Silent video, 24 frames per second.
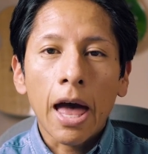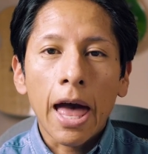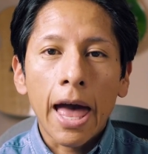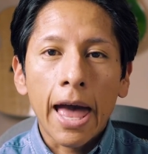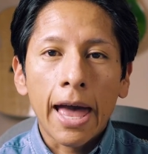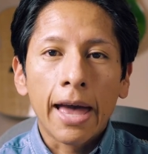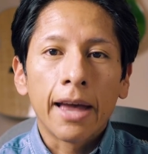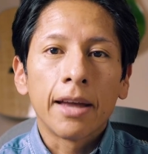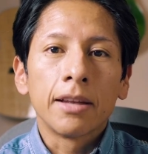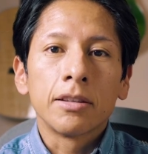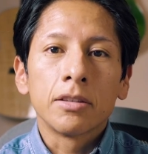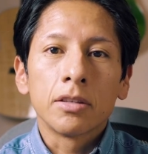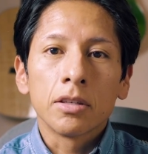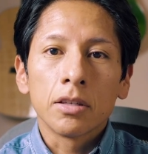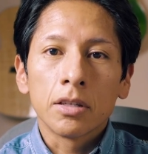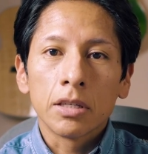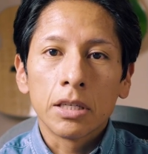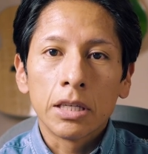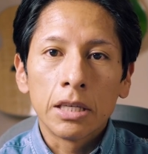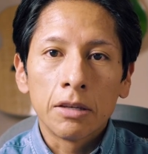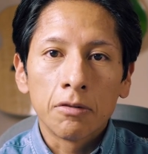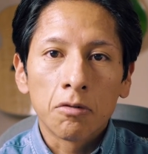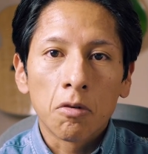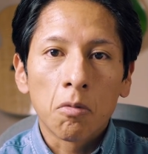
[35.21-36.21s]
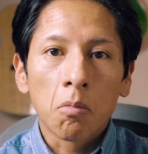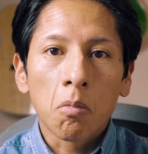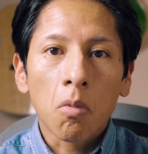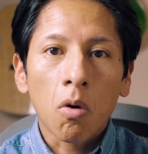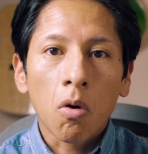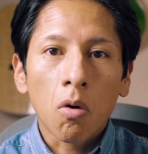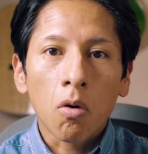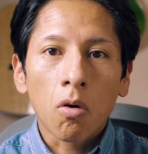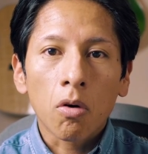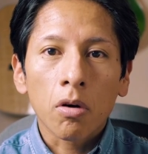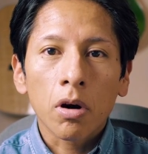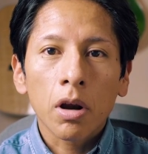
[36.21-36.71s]
and even
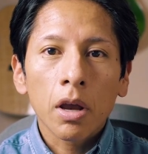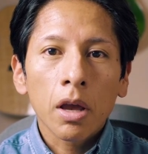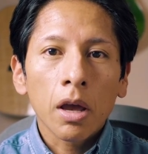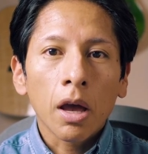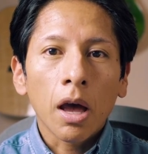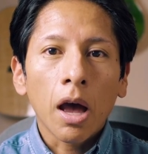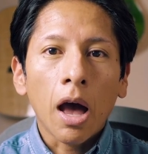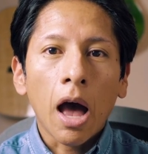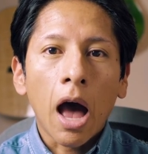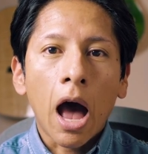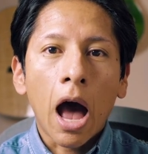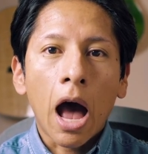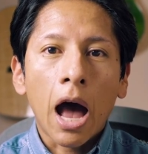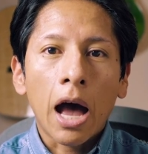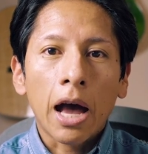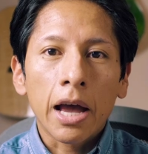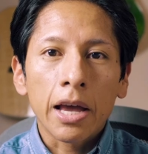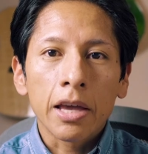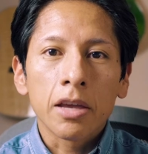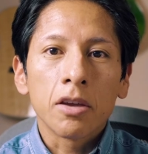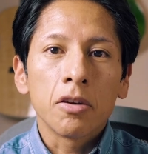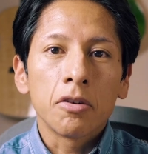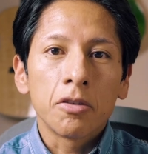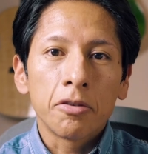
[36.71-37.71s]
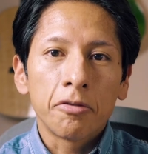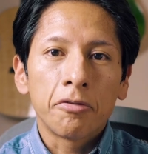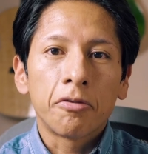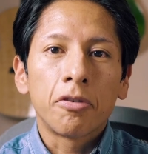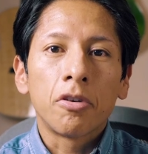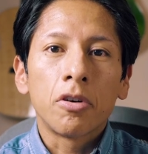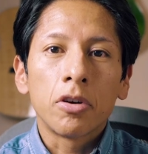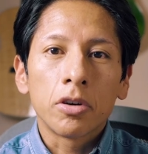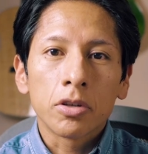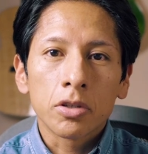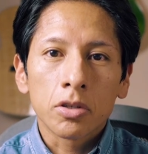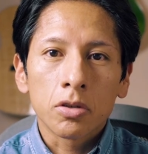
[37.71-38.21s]
more, I
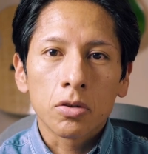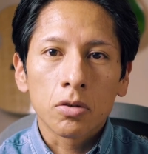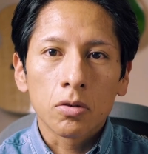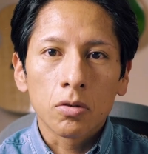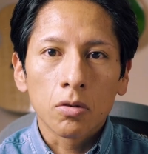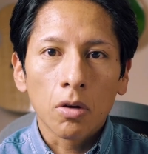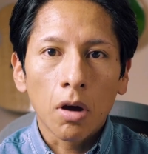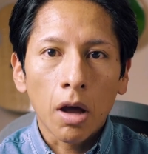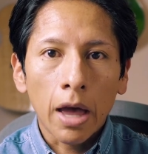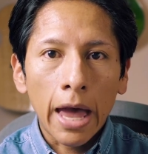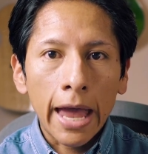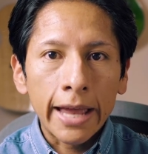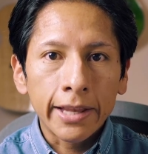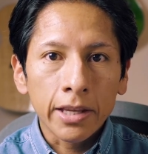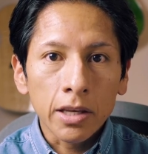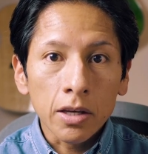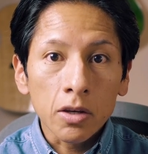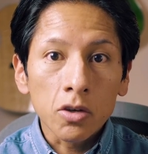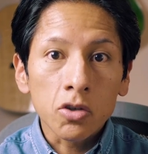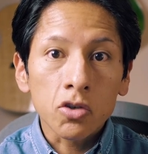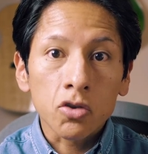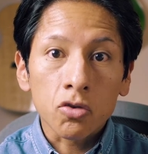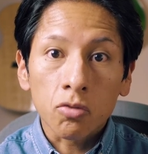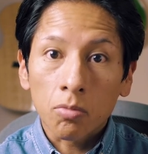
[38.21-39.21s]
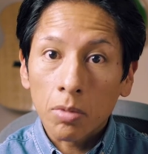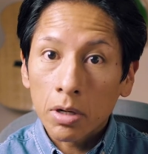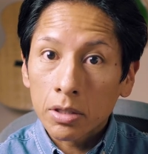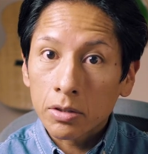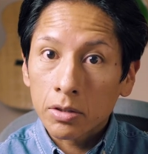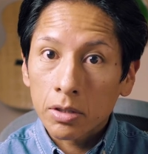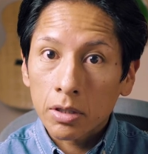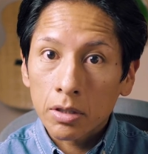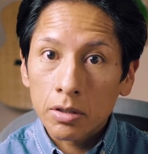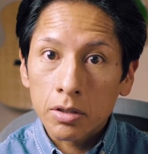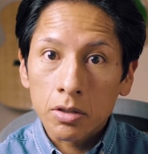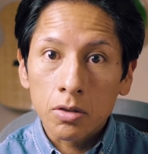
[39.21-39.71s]
refer to any
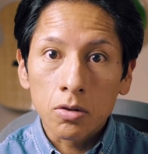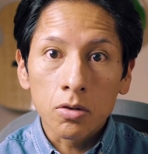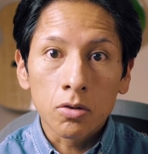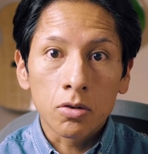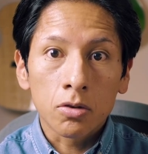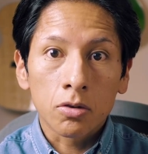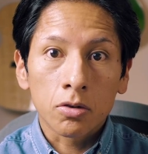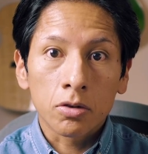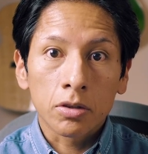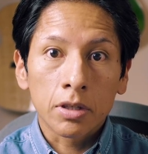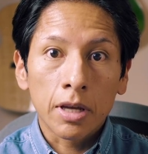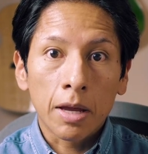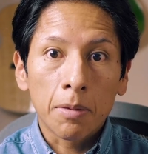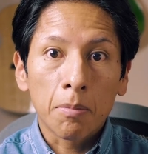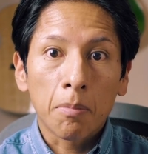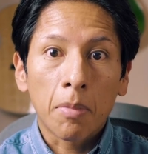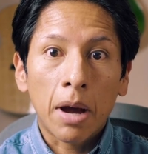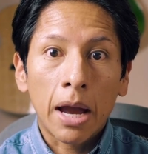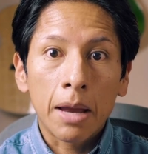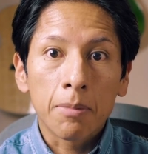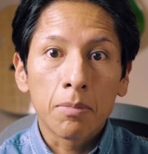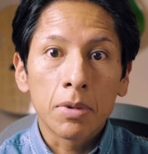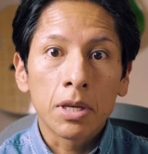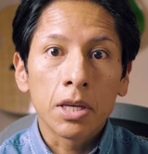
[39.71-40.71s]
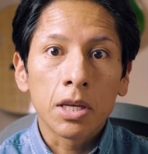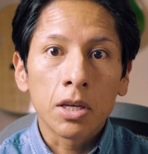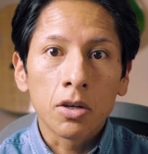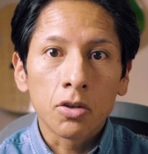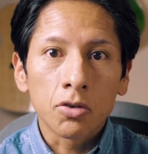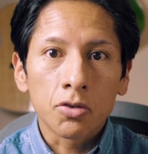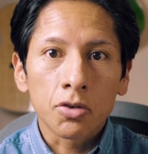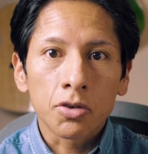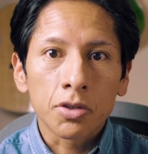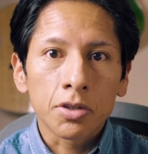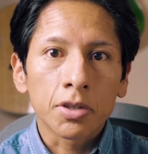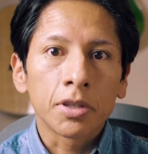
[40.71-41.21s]
instrumental tutor that might be
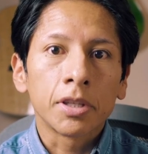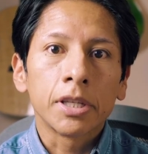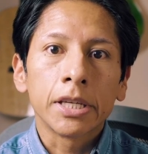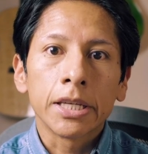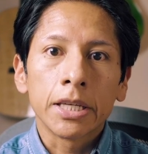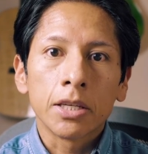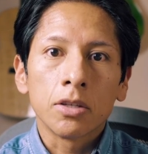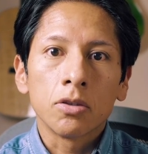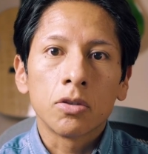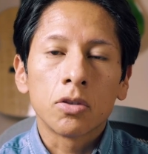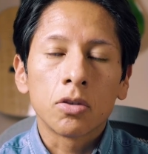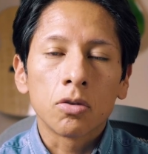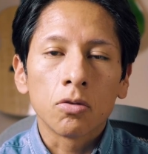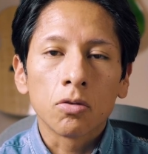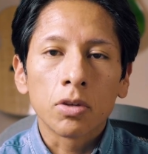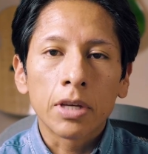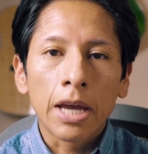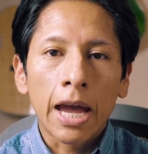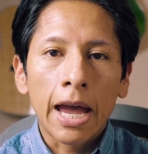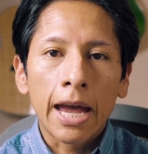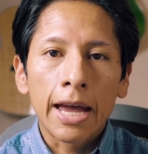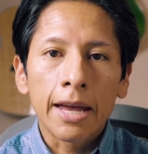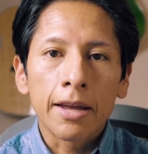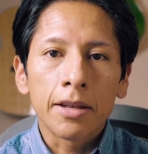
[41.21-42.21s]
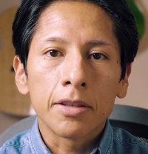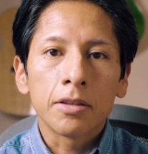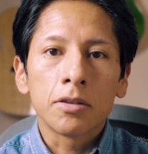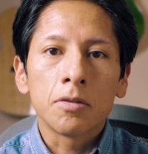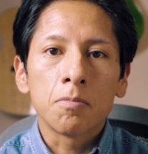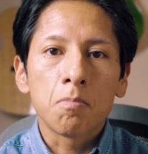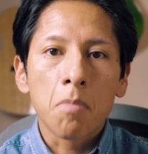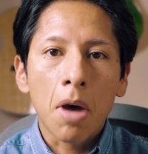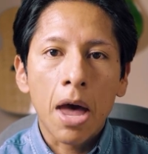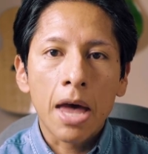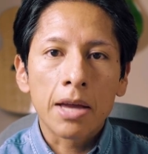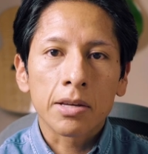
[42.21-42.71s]
interested in to get
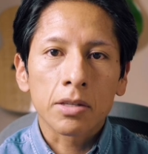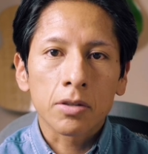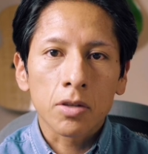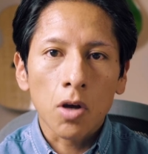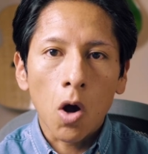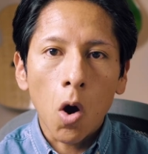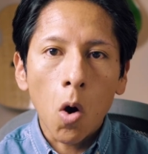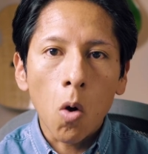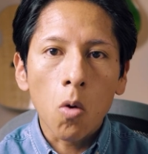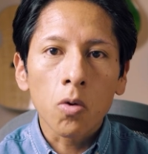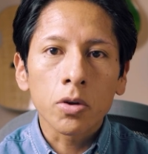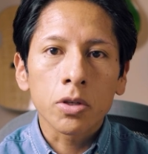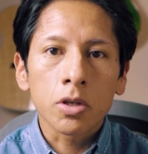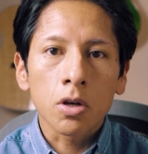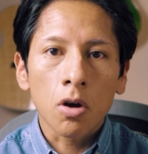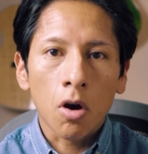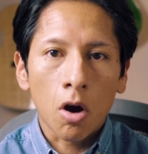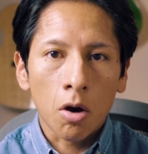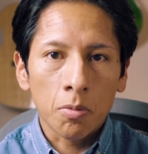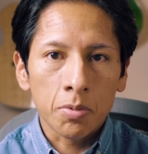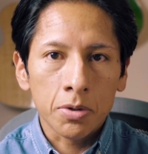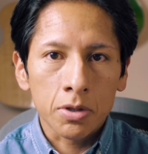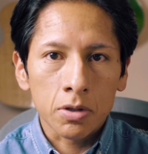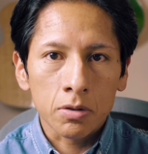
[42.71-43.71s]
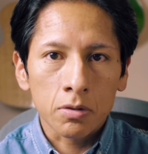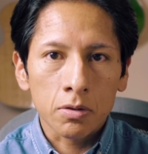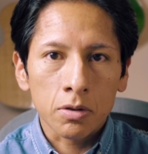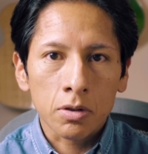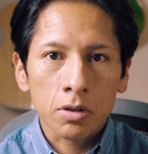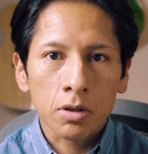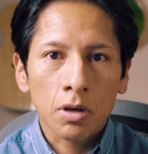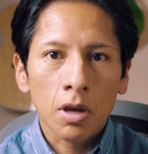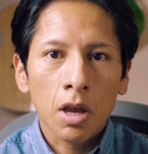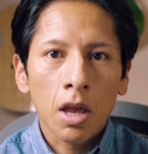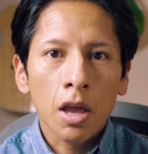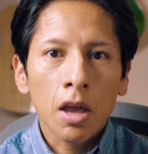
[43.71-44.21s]
the best audio
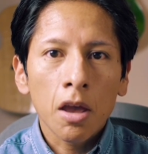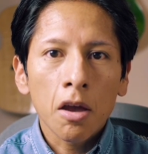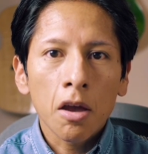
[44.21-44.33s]
options